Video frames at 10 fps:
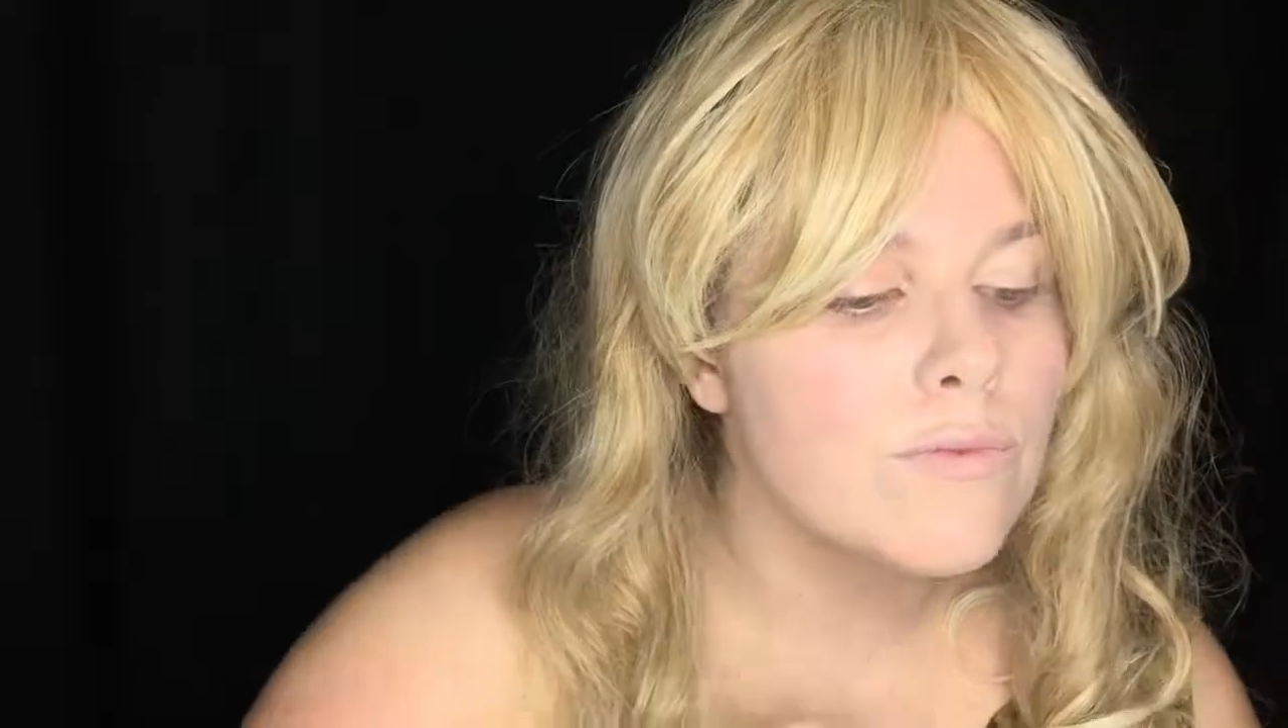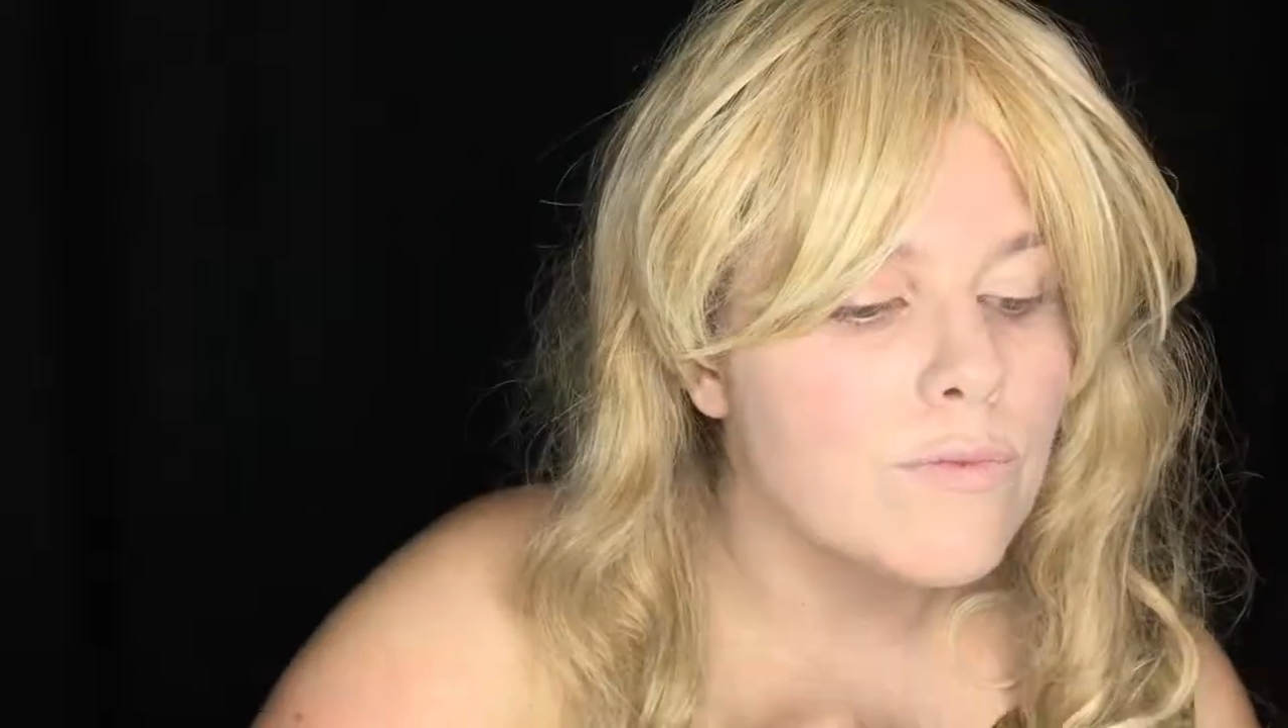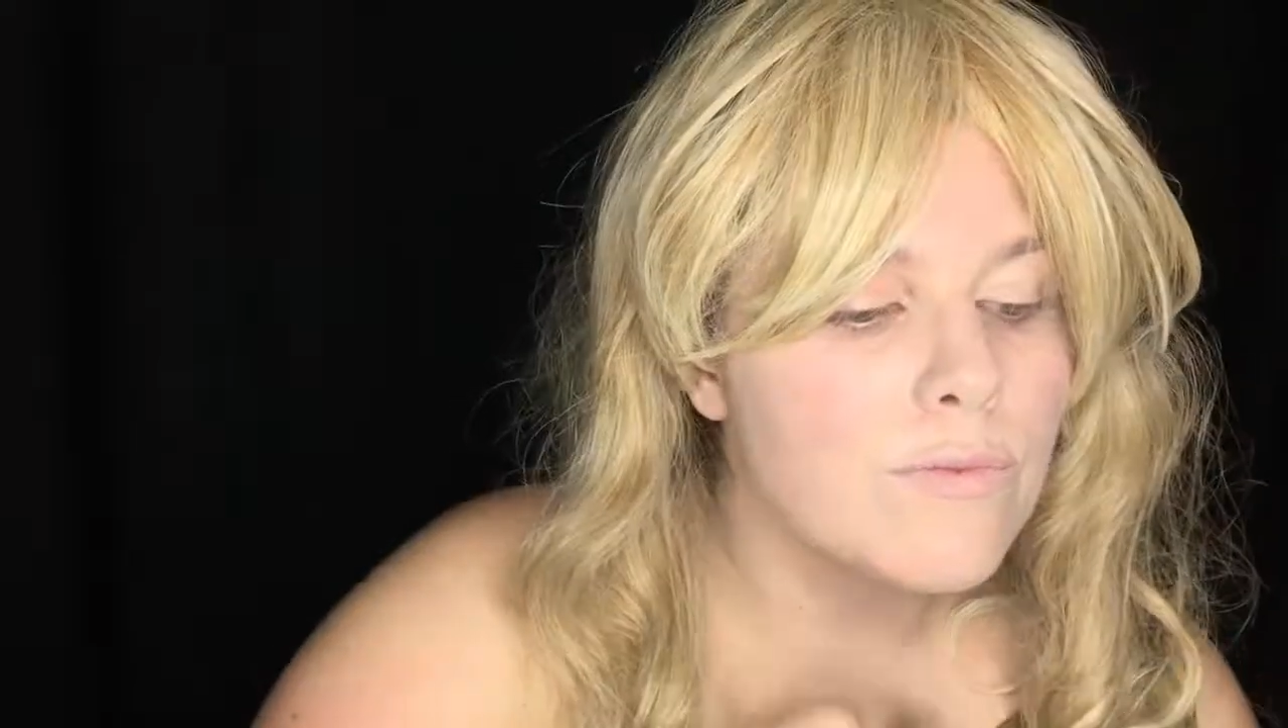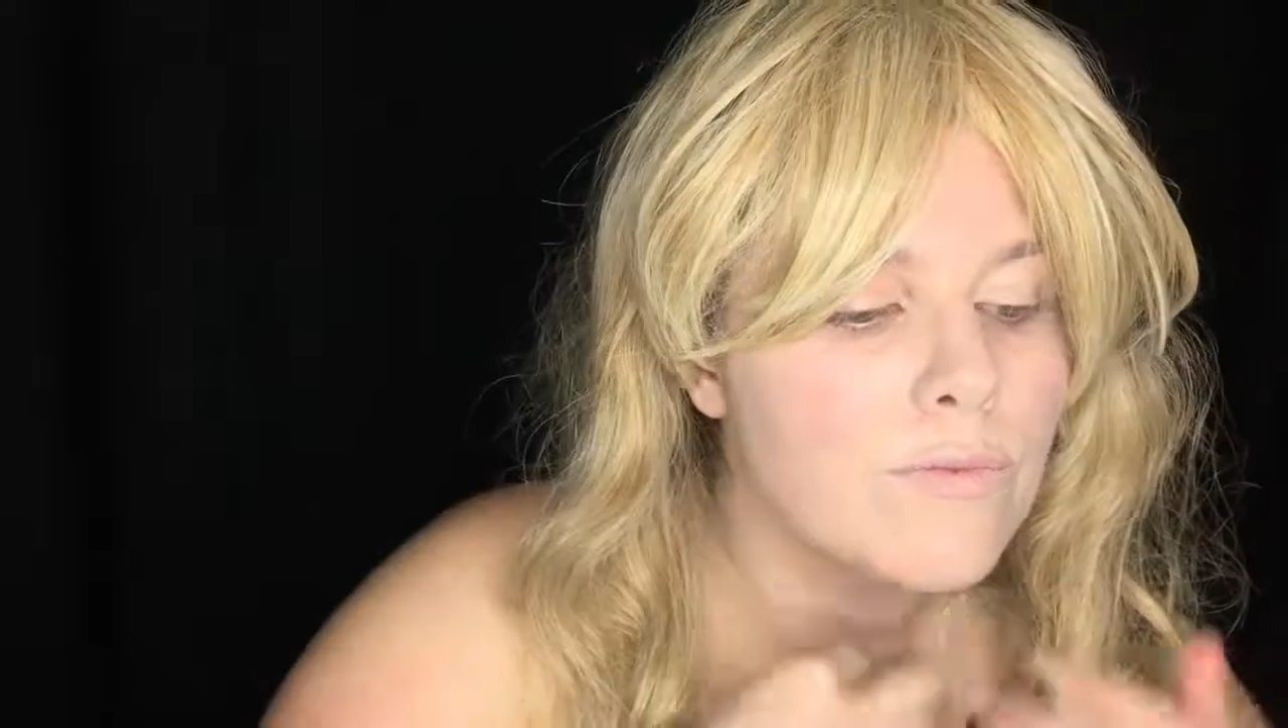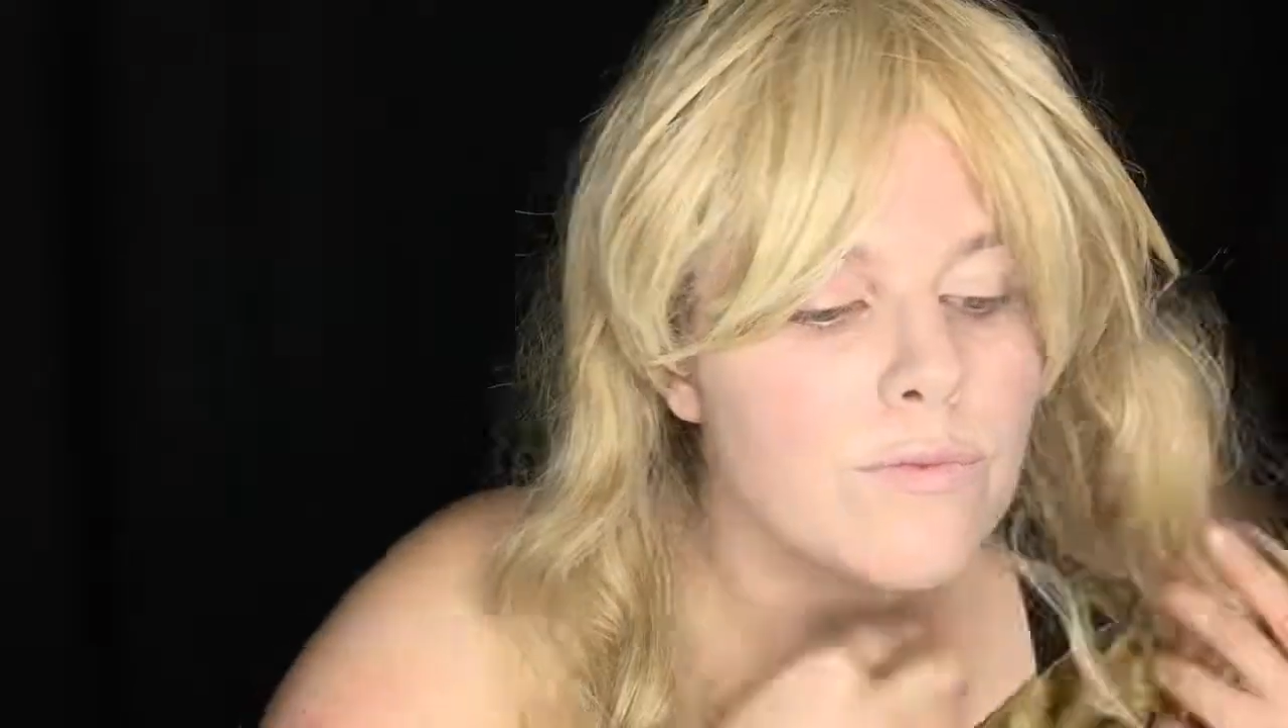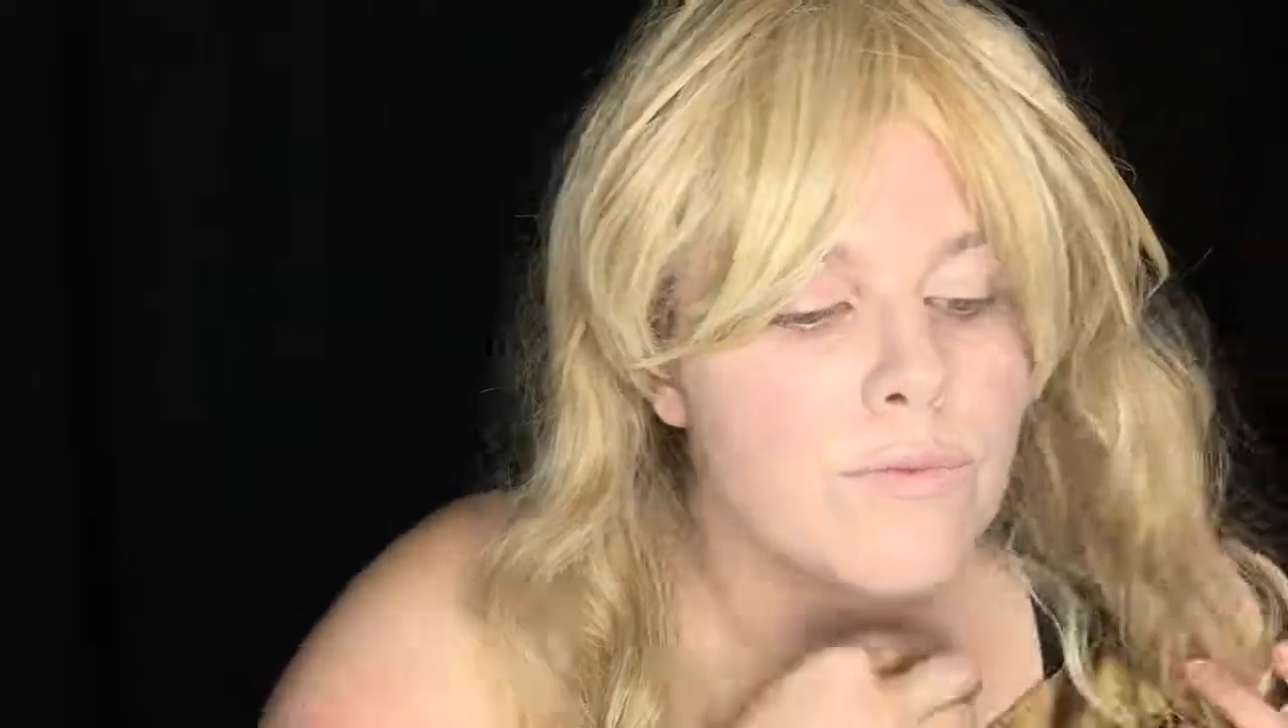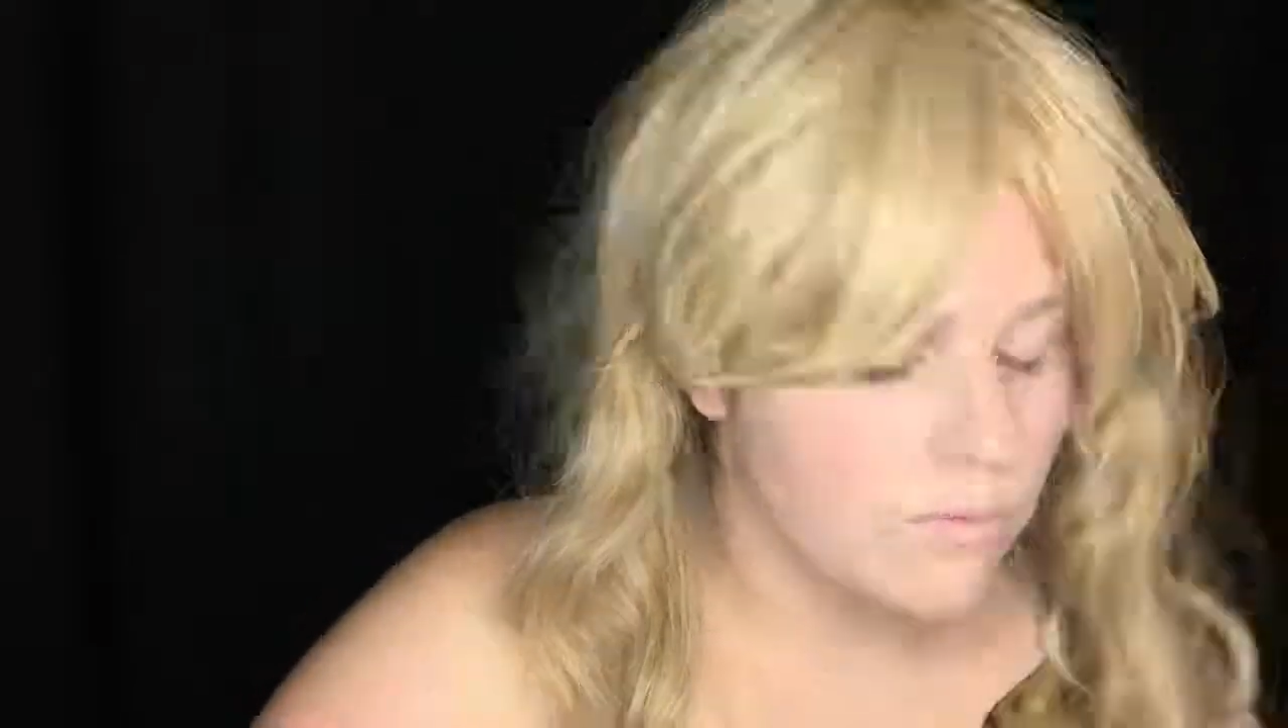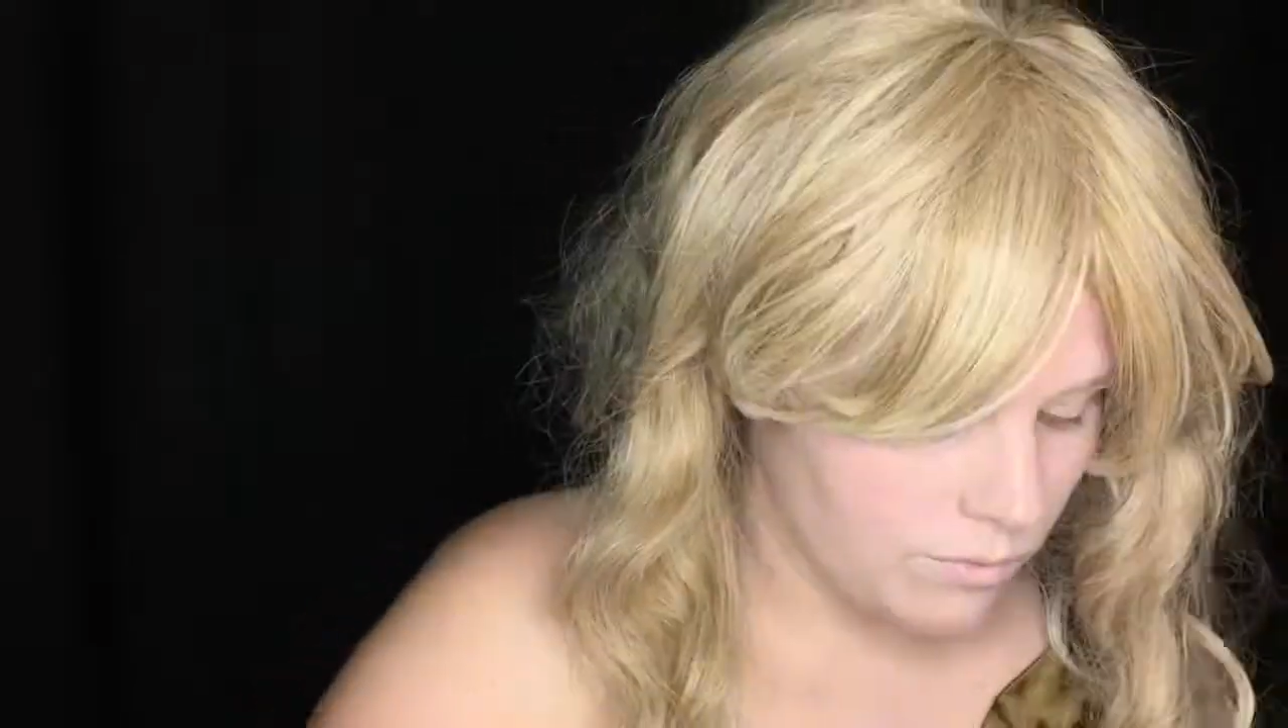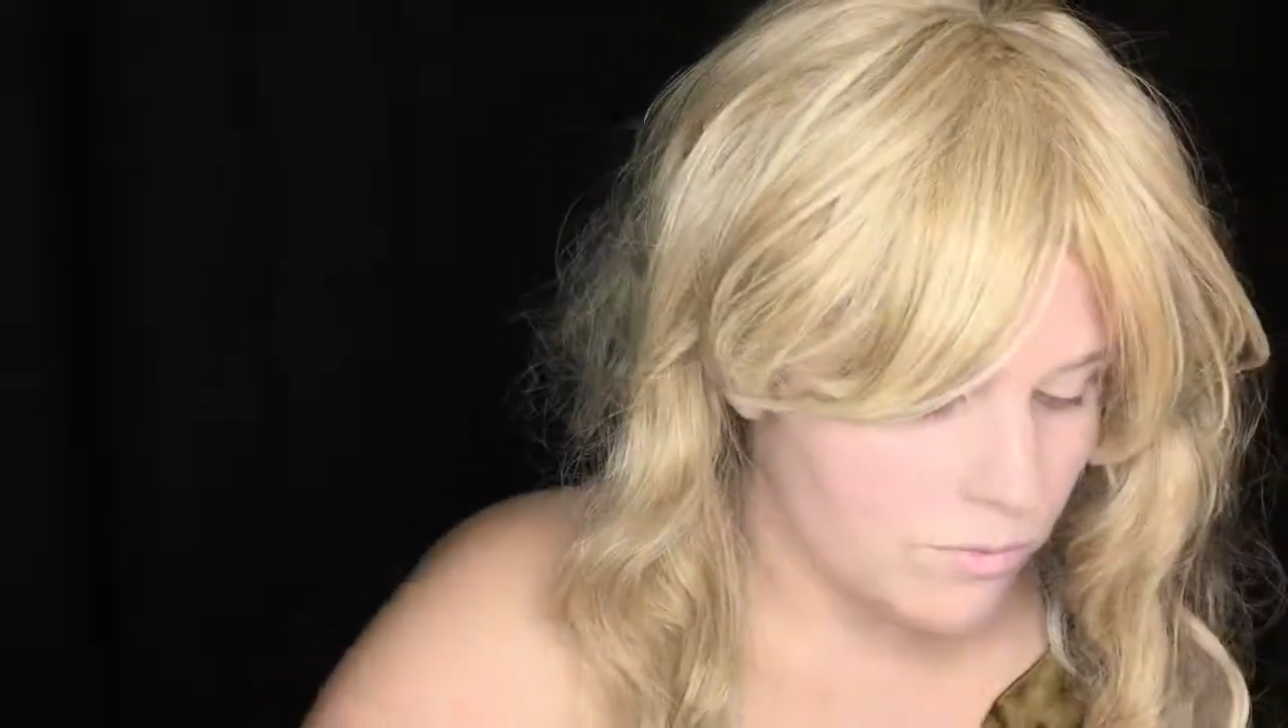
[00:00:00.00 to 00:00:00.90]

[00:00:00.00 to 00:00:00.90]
didn't know what